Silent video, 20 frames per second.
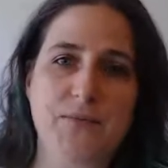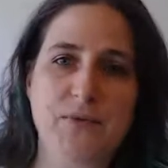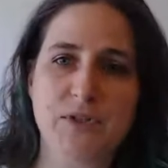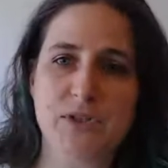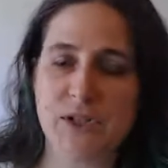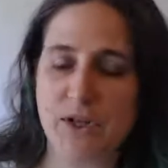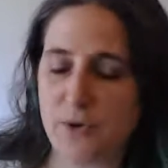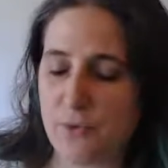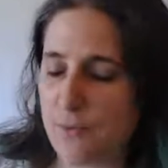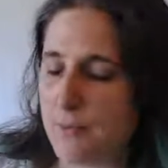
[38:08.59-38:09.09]

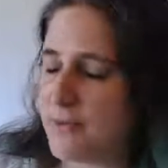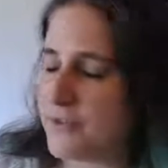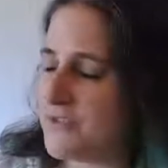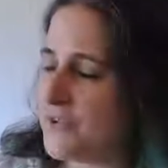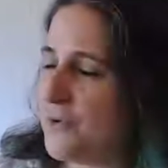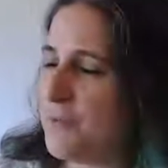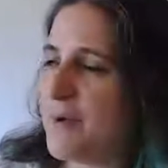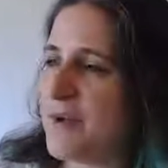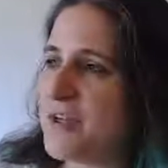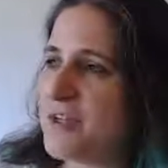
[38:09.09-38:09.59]

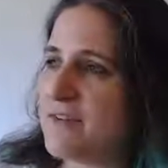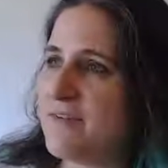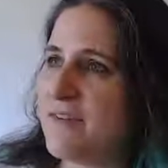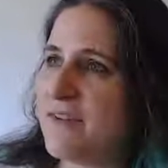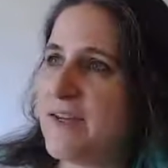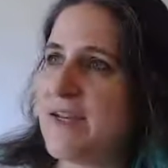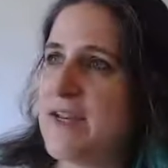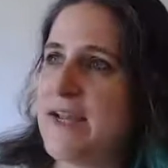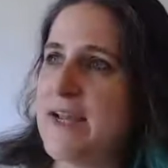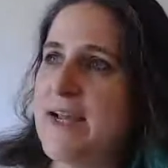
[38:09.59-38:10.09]
So much of
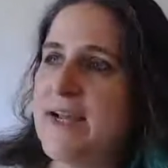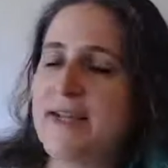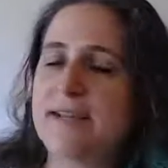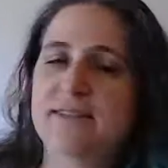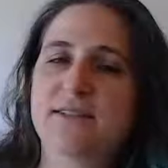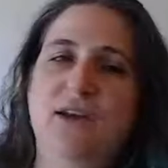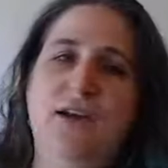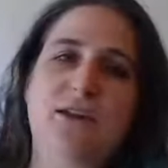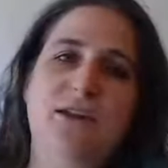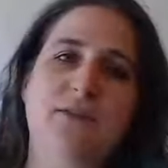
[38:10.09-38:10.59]
it
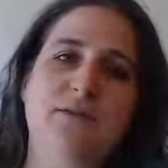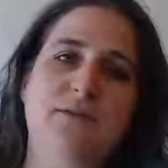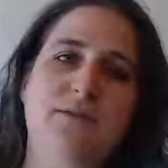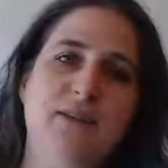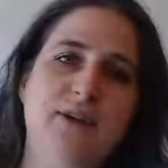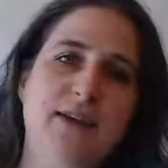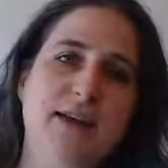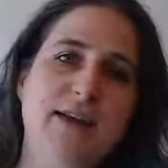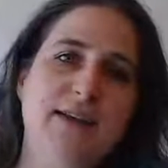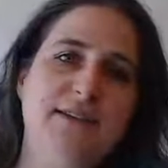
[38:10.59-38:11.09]

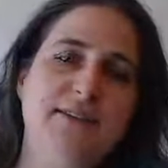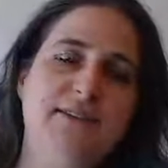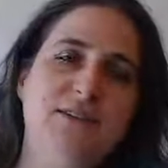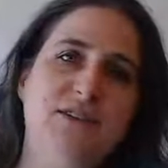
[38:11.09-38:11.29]
is